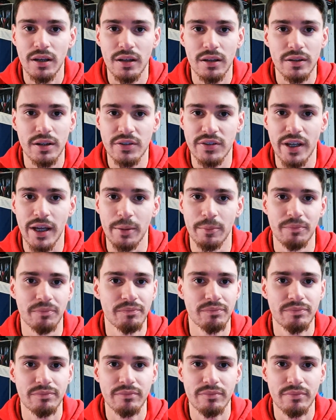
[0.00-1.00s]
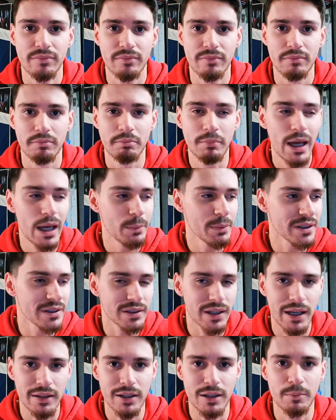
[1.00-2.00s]
the same. Maybe
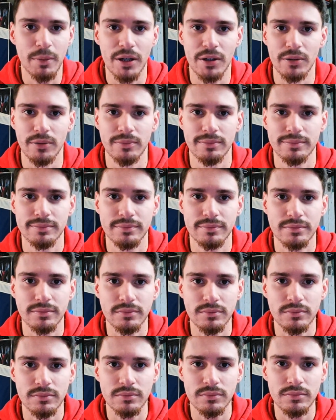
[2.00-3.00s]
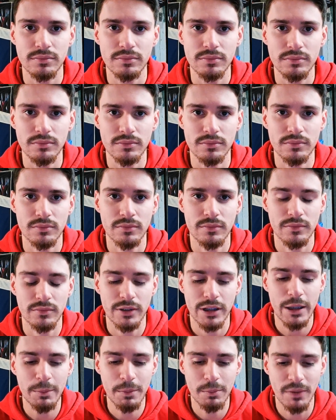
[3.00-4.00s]
slightly better.
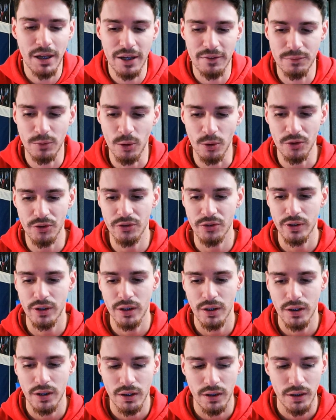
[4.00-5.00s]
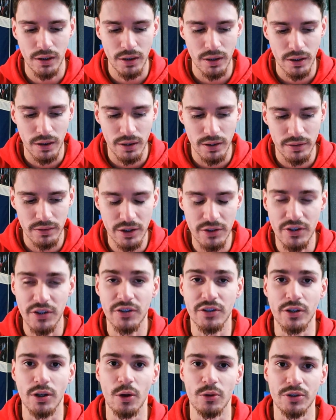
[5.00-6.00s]
Keep in mind, folks, this is
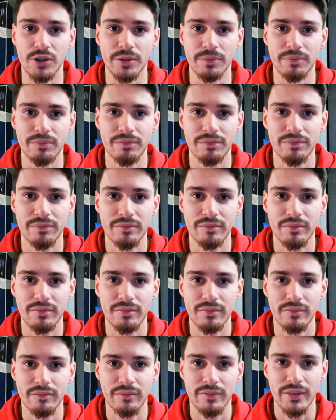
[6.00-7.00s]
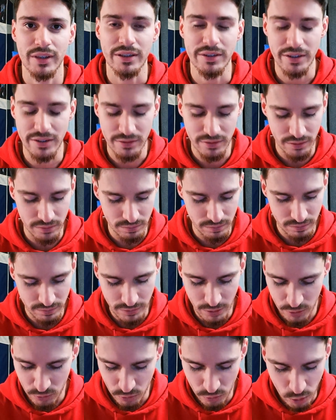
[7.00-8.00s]
the coaching. There's
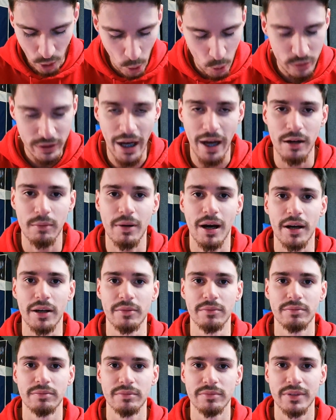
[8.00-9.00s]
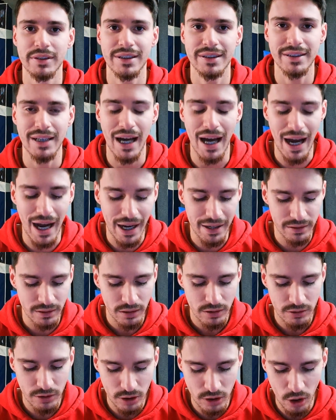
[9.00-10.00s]
no doubt about it. This is on
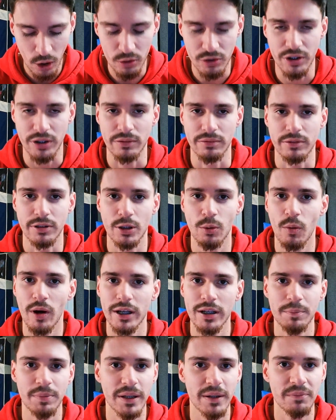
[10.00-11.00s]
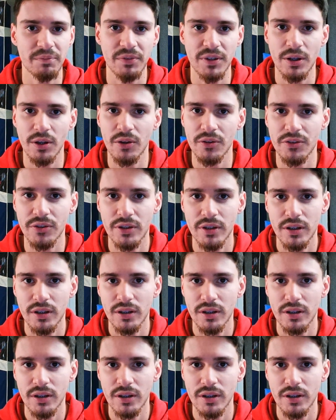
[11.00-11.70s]
the coaching. You want to blame Fields